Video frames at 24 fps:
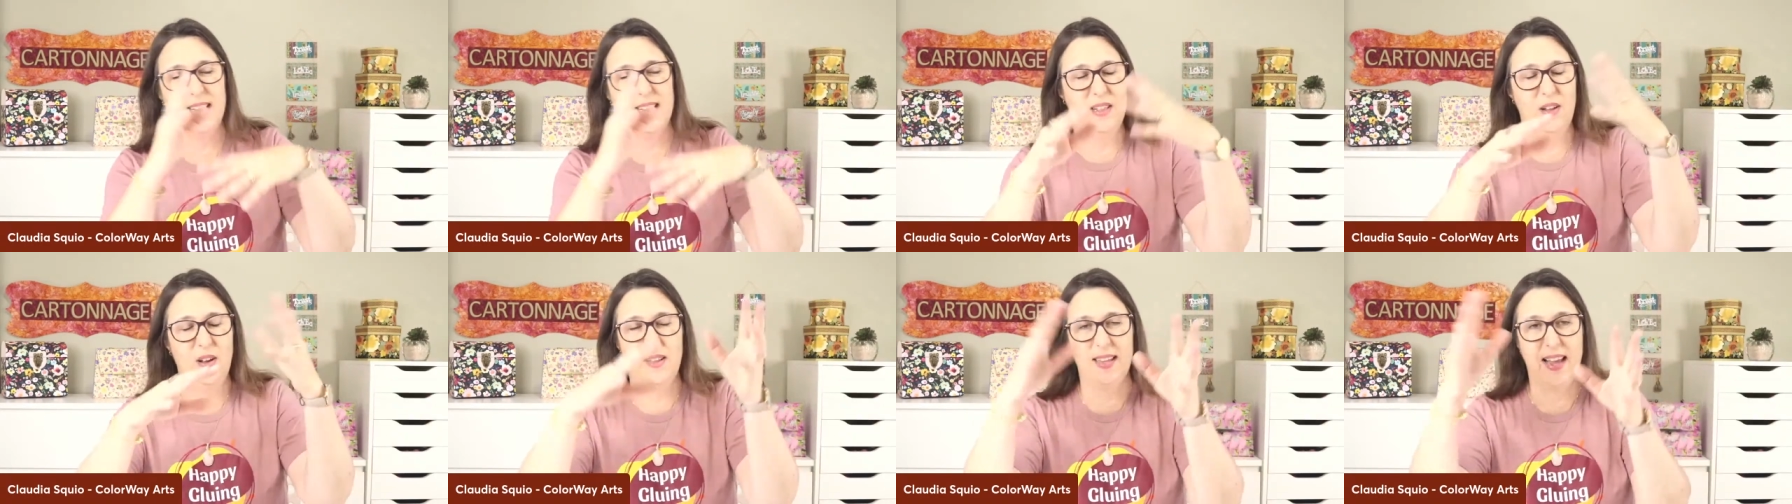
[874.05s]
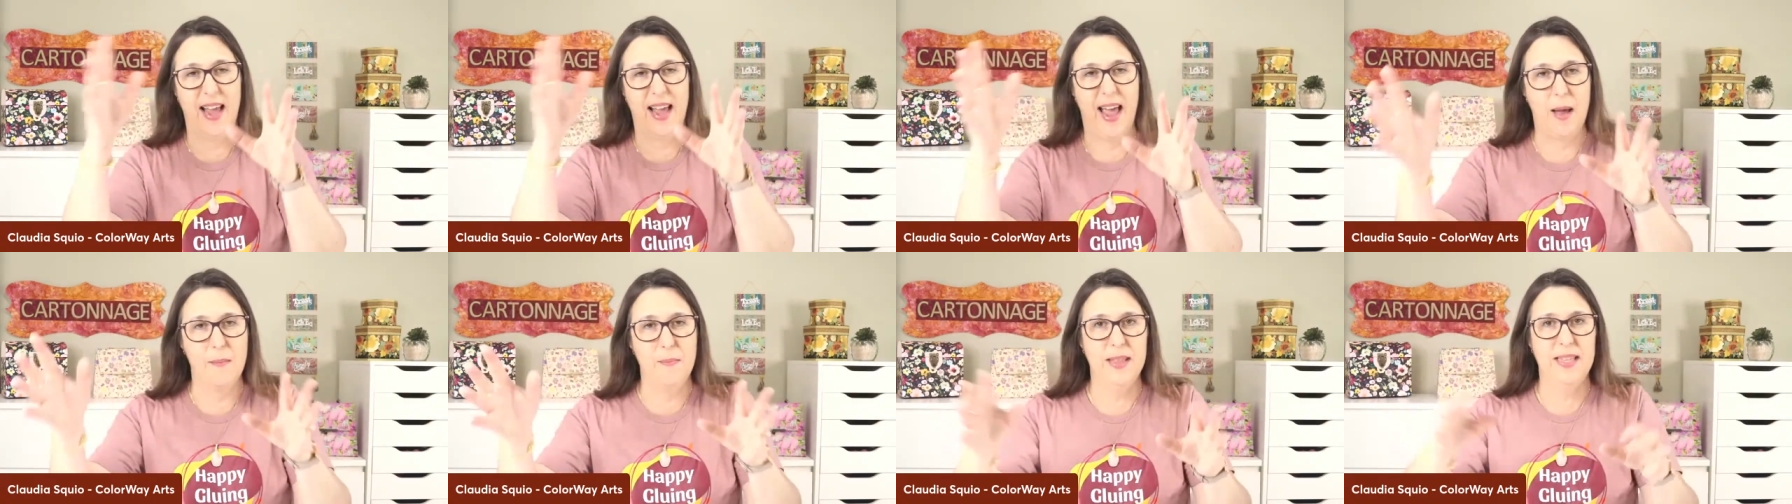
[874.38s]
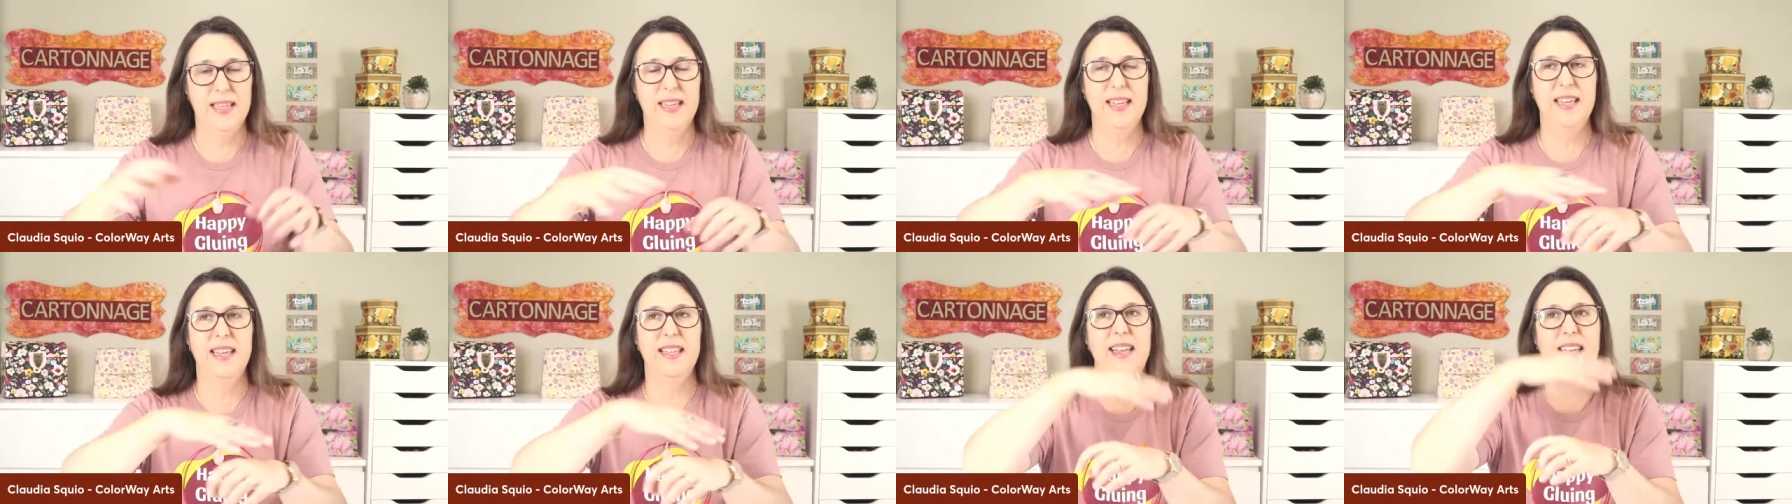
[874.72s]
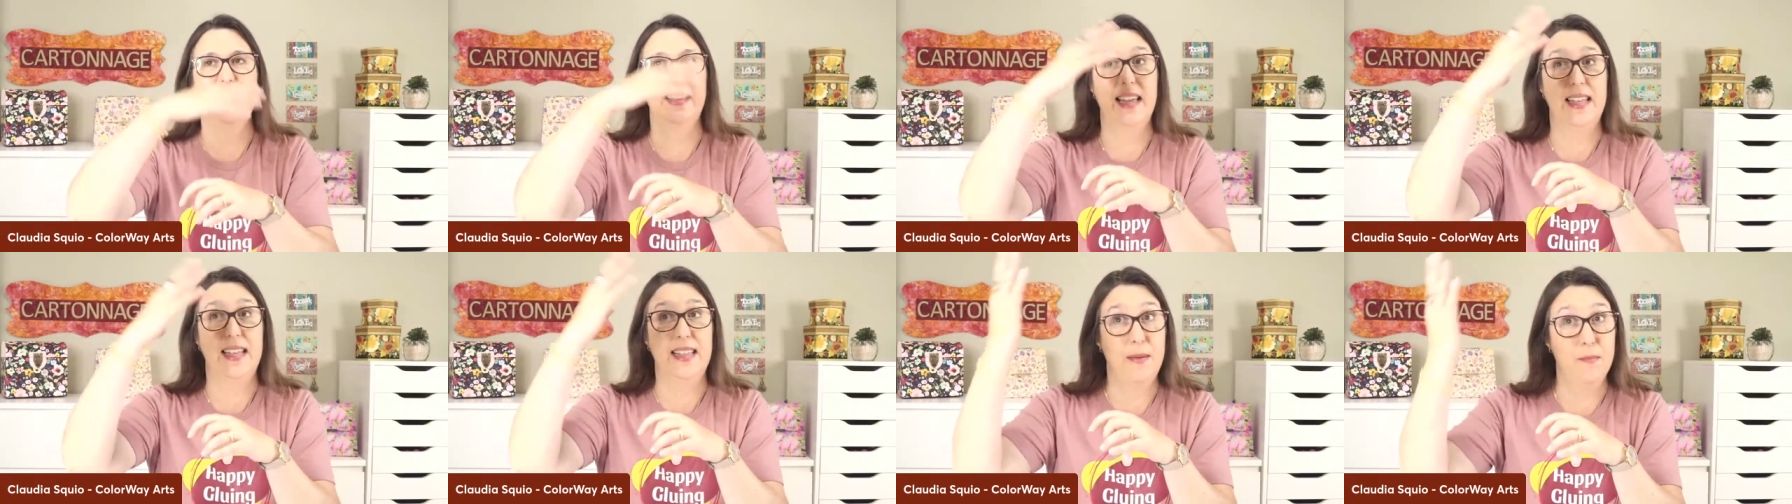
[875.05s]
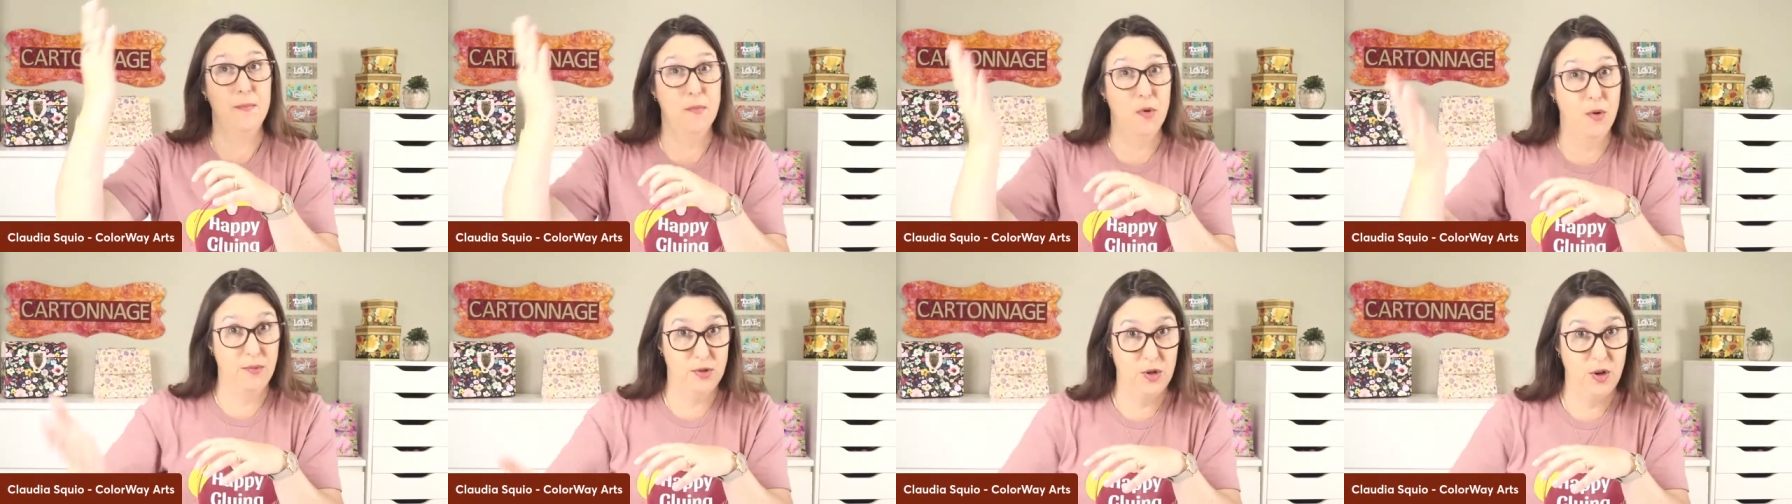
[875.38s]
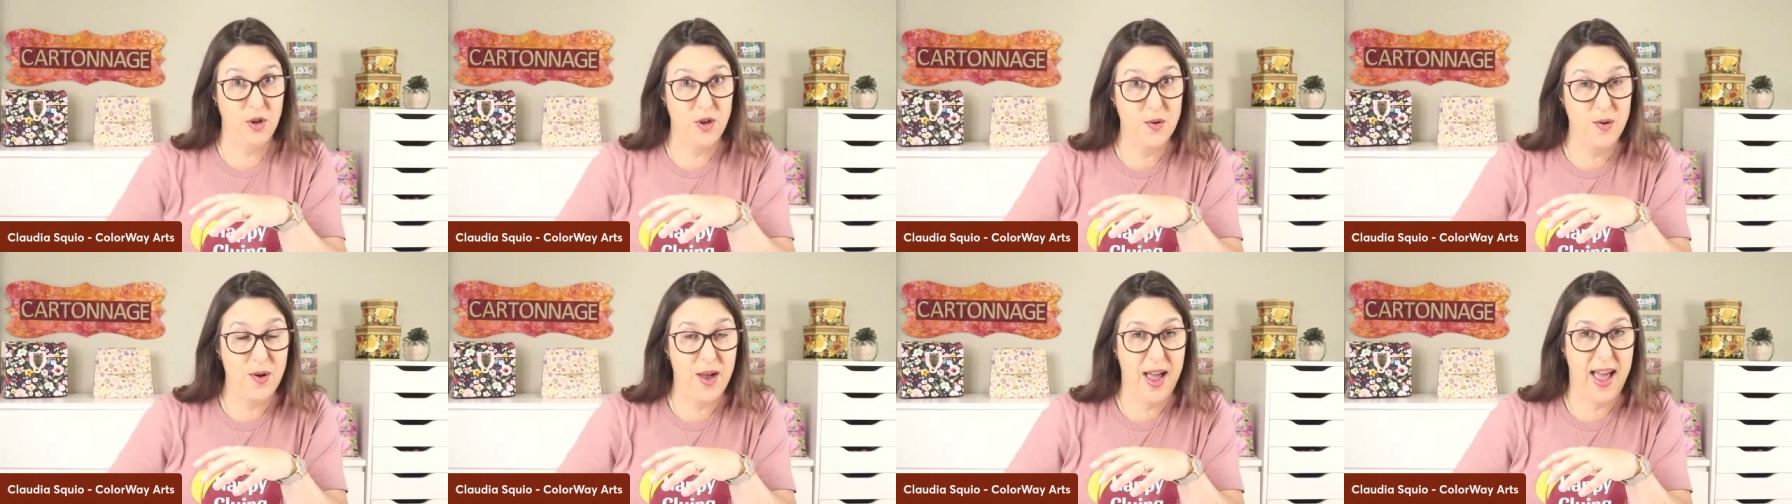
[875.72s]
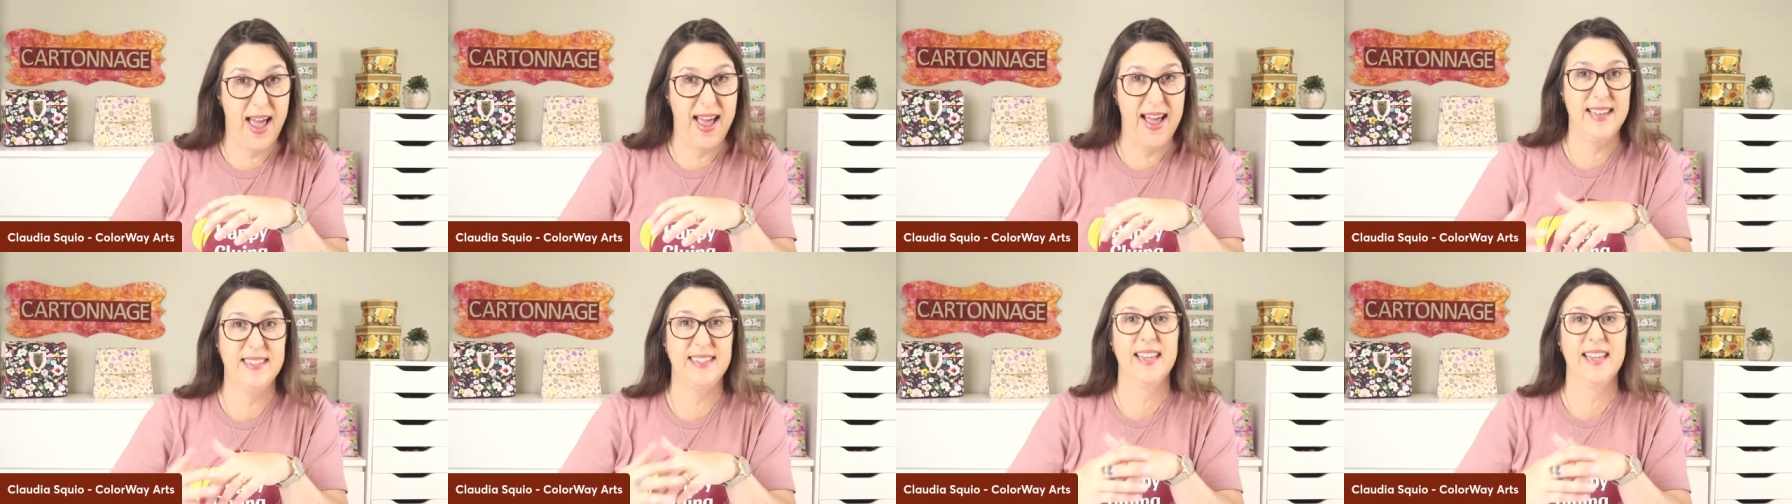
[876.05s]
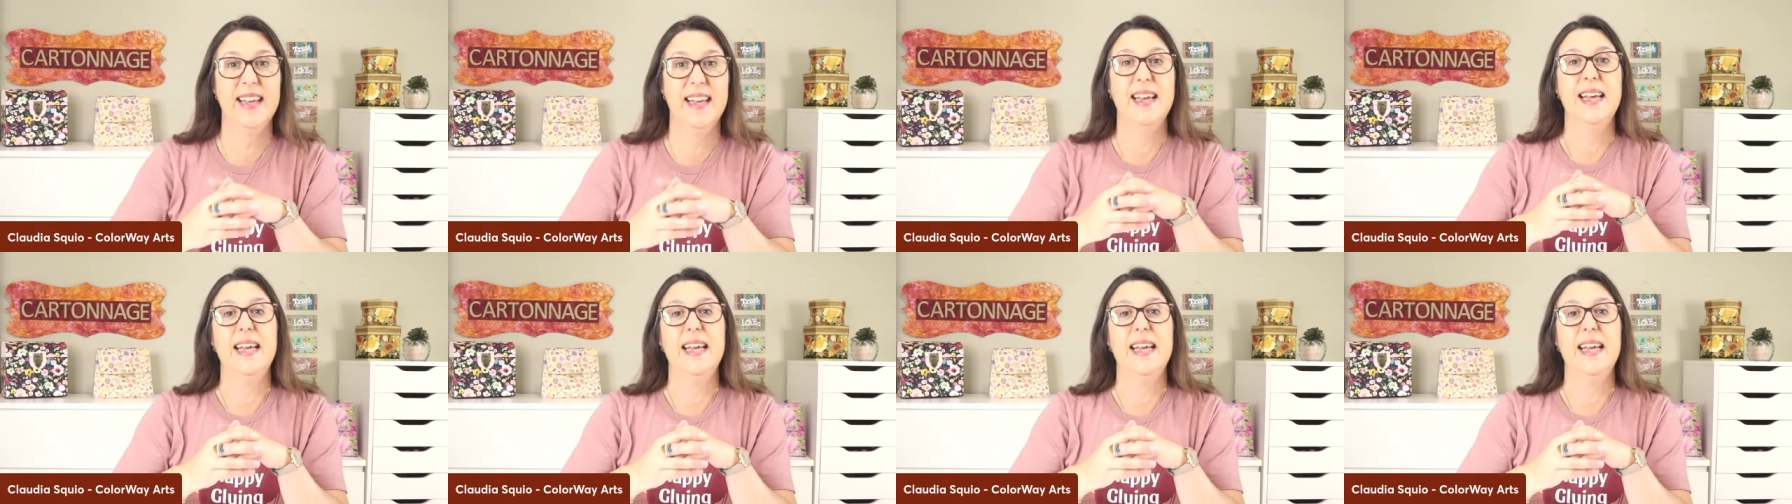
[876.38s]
a lot happening, and then I moved to US,